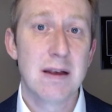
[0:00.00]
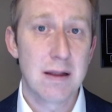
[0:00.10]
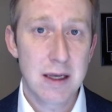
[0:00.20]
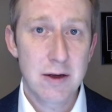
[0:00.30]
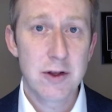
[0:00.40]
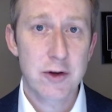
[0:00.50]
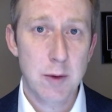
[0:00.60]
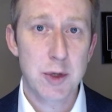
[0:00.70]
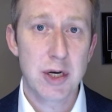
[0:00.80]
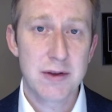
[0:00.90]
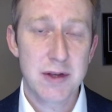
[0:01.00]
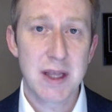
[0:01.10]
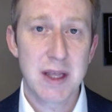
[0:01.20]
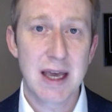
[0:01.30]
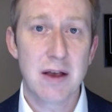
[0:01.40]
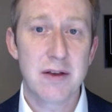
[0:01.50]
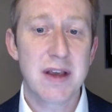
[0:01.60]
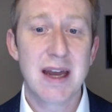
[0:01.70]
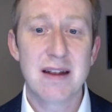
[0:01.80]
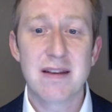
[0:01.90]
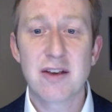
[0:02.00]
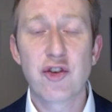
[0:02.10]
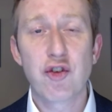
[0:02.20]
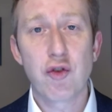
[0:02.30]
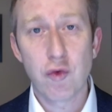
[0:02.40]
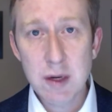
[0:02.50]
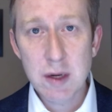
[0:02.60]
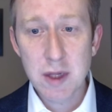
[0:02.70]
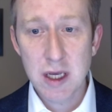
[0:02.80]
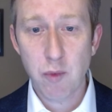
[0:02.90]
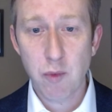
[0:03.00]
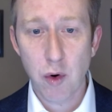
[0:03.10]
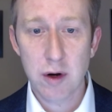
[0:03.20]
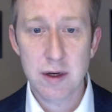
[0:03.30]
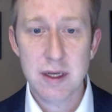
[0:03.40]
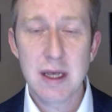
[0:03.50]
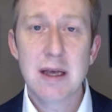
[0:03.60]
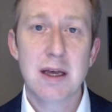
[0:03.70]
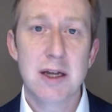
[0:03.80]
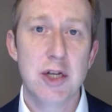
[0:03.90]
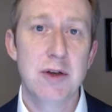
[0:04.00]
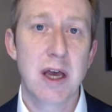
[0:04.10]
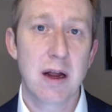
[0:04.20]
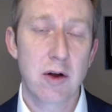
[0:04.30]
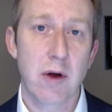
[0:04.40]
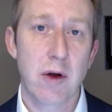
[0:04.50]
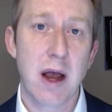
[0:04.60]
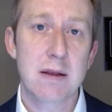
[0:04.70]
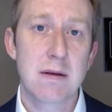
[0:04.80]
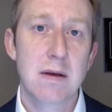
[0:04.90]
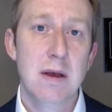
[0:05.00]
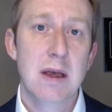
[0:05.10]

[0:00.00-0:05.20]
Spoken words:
The legal description is something else, and it's extremely important that you get it correct.